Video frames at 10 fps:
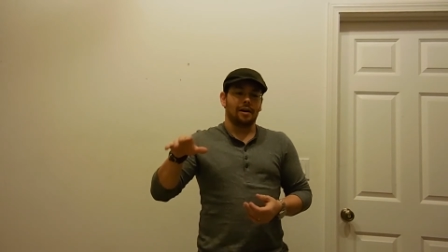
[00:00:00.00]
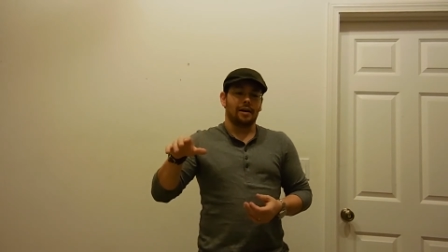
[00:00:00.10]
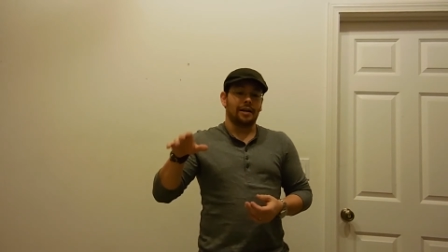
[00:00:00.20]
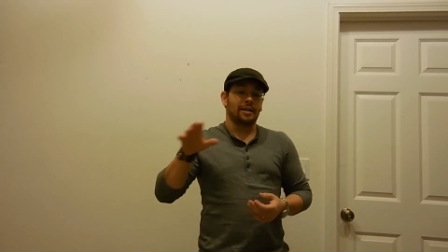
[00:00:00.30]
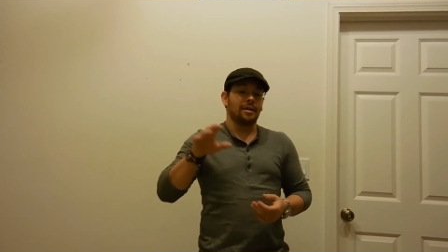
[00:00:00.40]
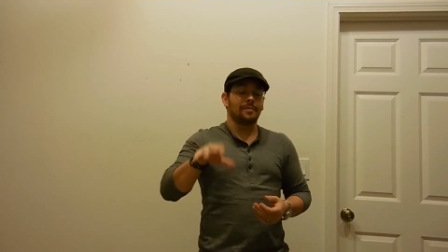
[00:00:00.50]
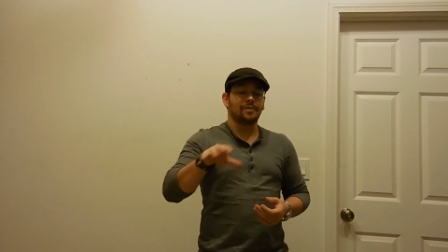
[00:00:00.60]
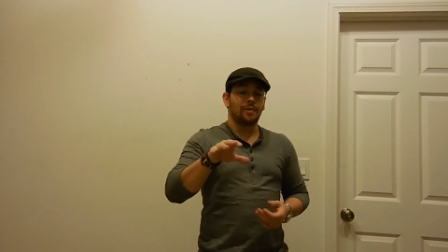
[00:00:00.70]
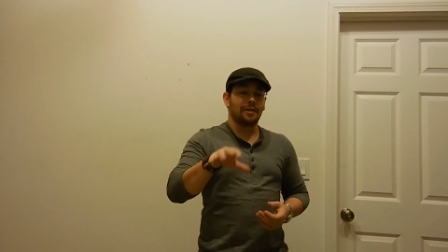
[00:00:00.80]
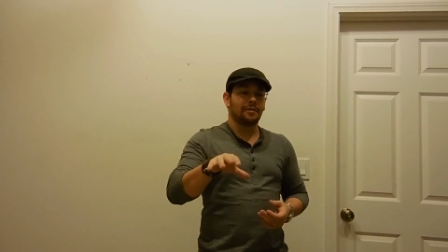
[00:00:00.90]
it comes
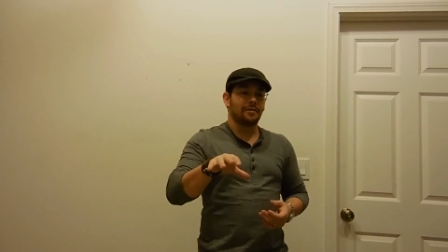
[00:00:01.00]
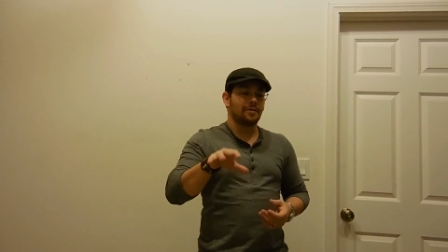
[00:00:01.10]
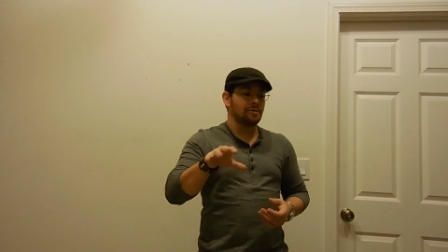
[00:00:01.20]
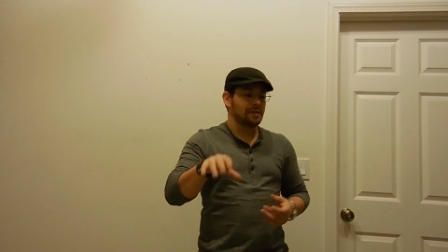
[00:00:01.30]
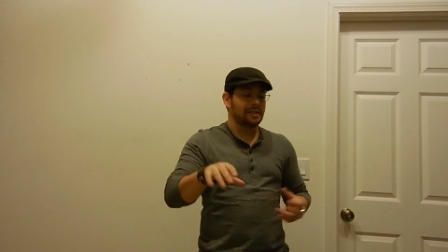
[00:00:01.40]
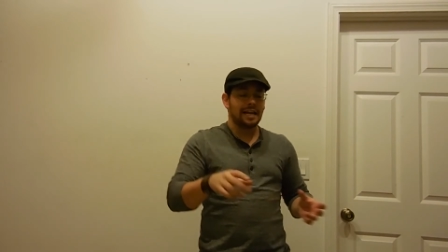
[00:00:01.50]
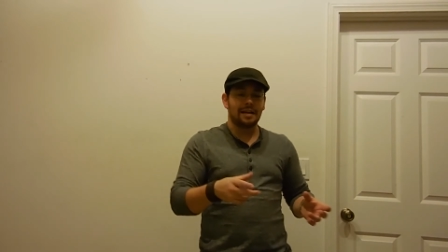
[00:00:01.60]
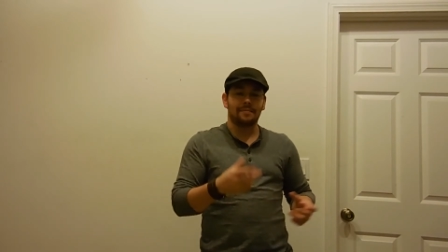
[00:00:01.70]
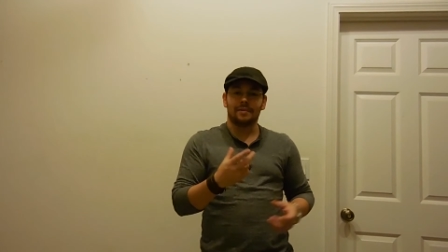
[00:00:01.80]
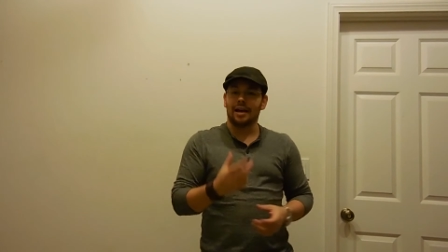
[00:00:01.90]
with those
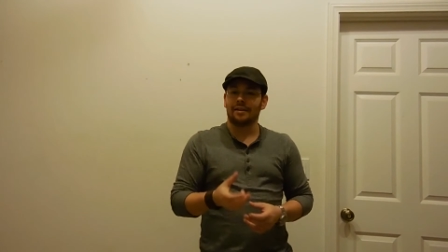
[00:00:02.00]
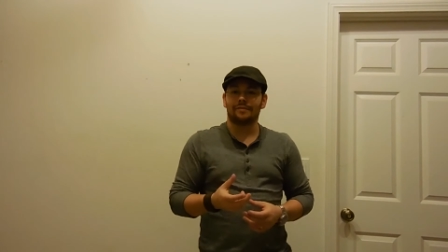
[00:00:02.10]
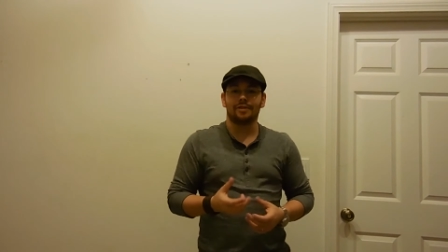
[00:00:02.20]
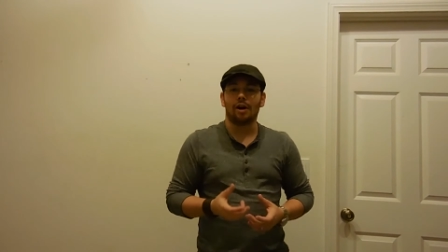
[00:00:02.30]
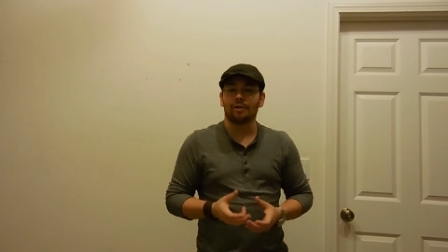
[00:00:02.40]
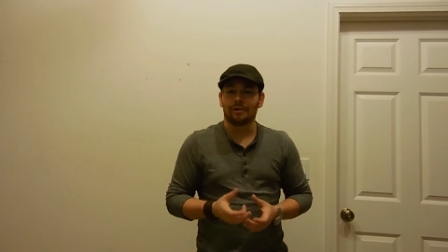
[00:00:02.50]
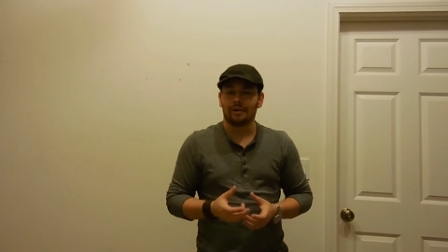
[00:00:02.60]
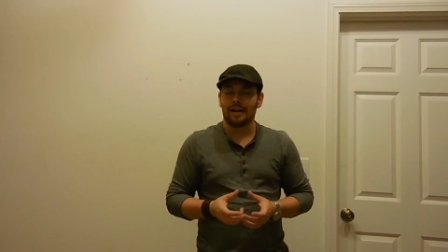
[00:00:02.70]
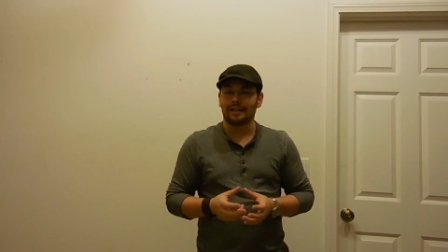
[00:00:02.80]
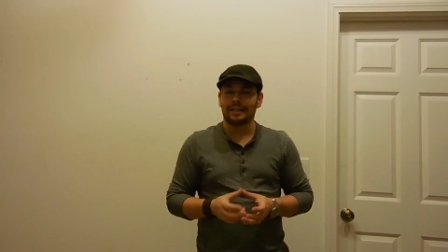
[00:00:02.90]
same kind of dollar
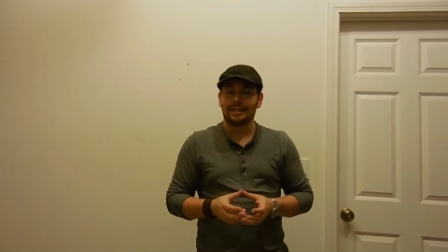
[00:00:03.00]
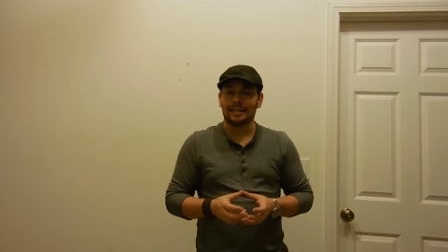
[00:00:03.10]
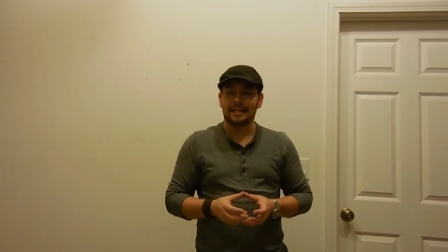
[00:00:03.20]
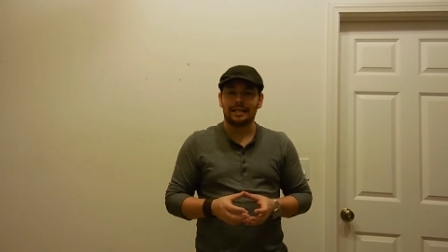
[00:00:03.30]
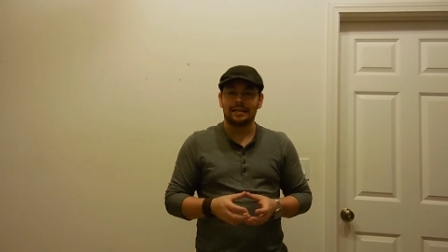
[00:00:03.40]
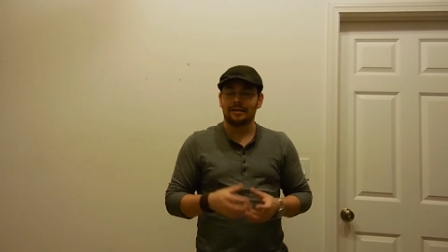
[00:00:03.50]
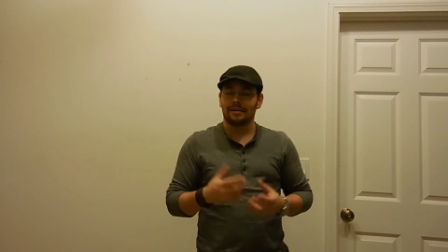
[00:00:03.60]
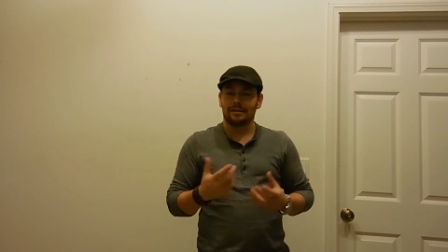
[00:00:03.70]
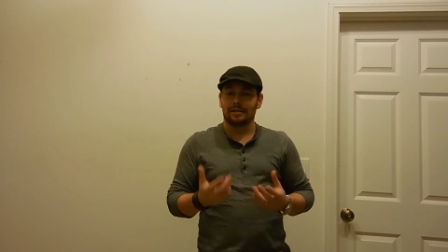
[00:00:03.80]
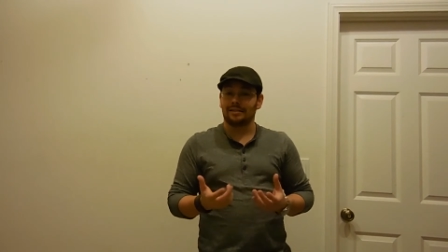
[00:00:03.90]
LED
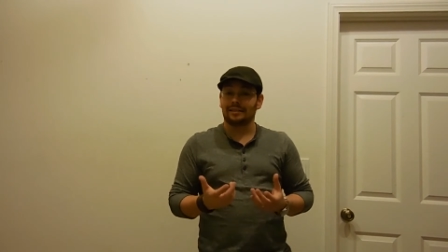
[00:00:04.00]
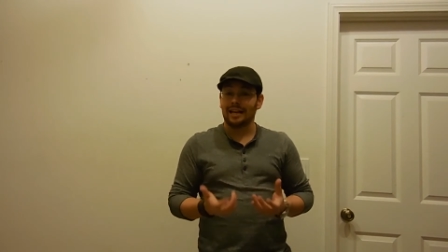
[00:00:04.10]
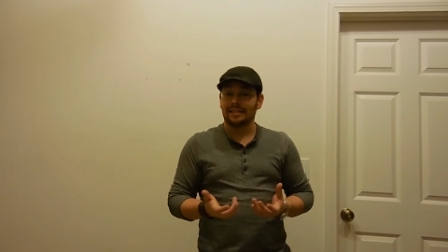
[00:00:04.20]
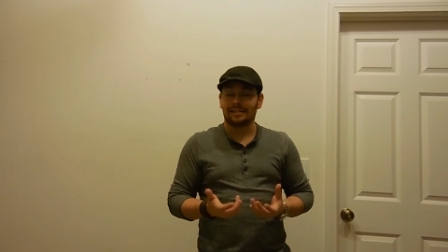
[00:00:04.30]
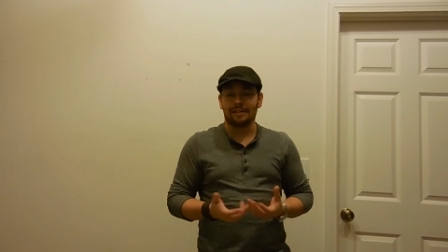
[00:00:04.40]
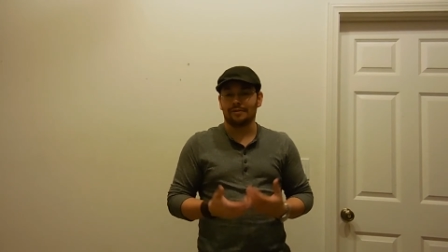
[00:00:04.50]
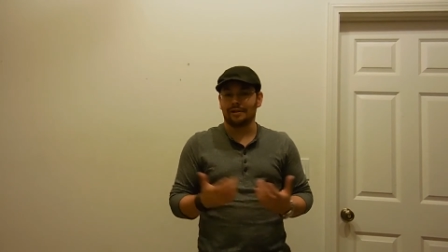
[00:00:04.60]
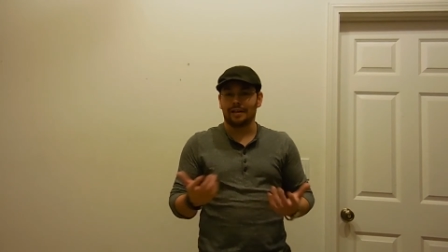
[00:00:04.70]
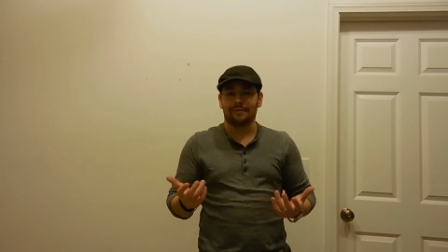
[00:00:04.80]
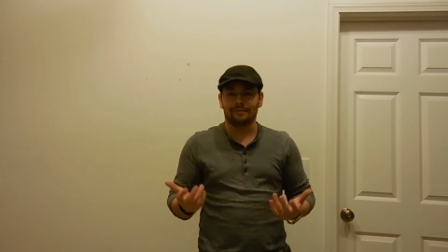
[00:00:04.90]
lights that you can
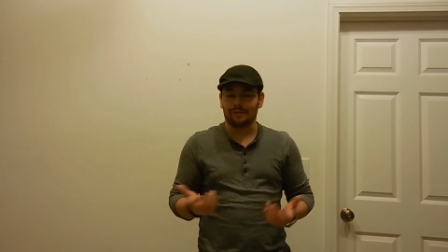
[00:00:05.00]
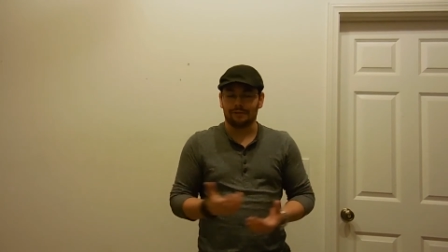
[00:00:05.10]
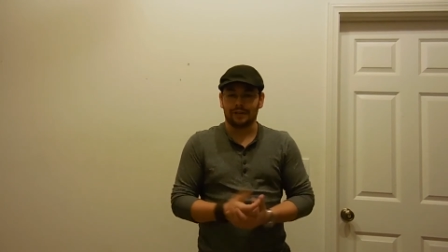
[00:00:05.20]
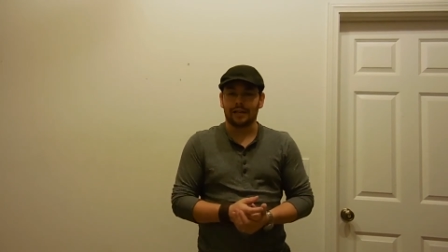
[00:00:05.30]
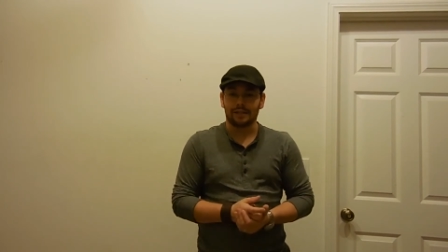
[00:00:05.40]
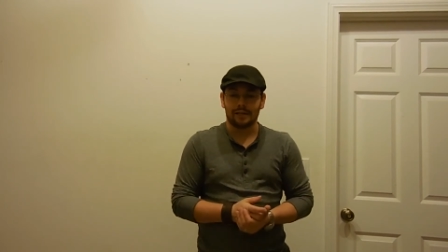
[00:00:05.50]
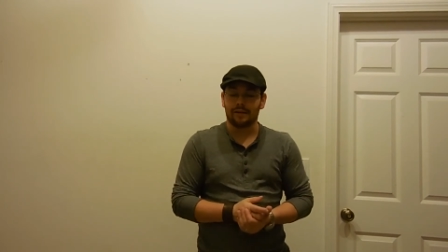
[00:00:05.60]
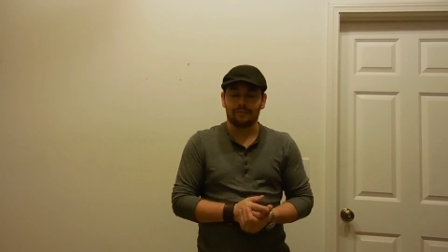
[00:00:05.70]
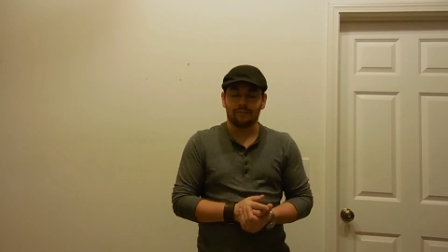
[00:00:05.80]
get for, like I said,